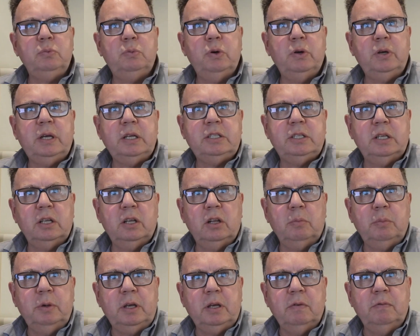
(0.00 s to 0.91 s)
is where it gets a
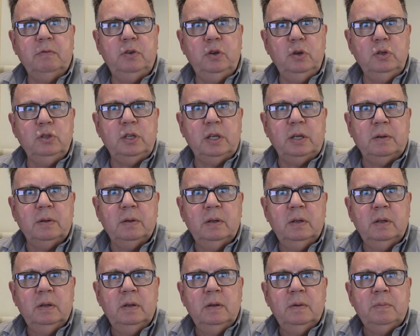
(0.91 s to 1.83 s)
little bit confusing,
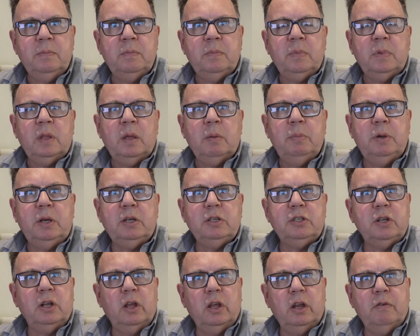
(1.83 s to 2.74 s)

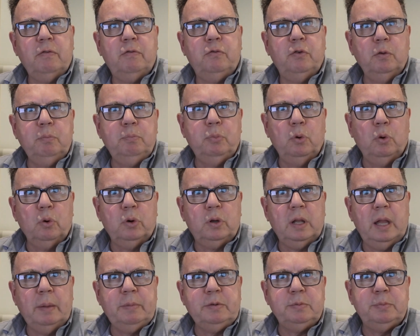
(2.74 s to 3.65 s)
because a lot of football
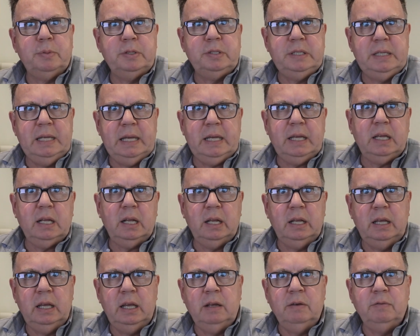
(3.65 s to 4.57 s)
clubs,
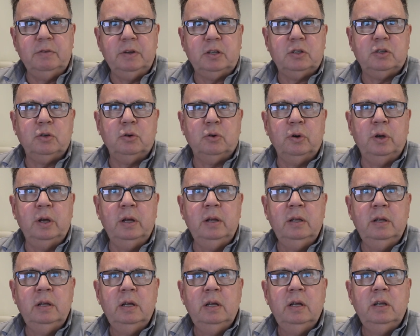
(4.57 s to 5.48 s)
particularly in Victoria,